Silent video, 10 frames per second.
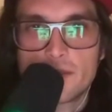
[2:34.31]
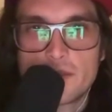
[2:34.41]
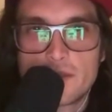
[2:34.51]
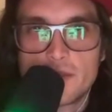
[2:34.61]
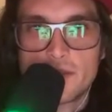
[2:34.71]

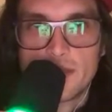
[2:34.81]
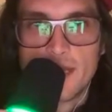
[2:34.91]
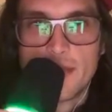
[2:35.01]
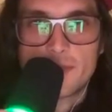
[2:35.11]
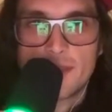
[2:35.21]
to
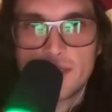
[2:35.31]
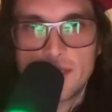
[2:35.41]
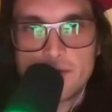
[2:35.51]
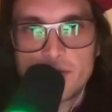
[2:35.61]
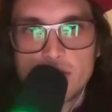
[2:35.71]
encapsulate
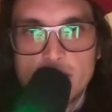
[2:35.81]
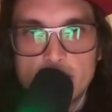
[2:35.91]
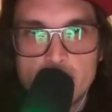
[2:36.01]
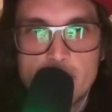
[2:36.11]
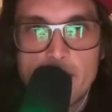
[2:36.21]
even all
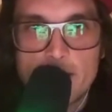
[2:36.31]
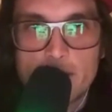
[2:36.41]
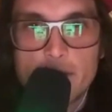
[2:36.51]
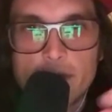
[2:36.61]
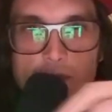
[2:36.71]
the
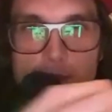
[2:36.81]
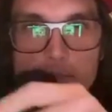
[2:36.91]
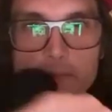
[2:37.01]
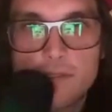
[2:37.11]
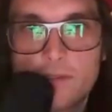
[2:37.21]
minor
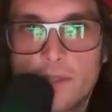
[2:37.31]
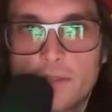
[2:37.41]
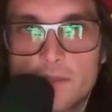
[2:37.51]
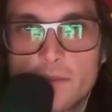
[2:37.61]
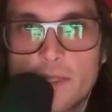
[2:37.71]
themes
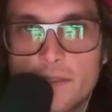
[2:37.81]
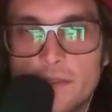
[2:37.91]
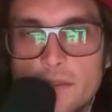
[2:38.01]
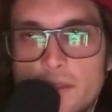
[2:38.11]
throughout the record.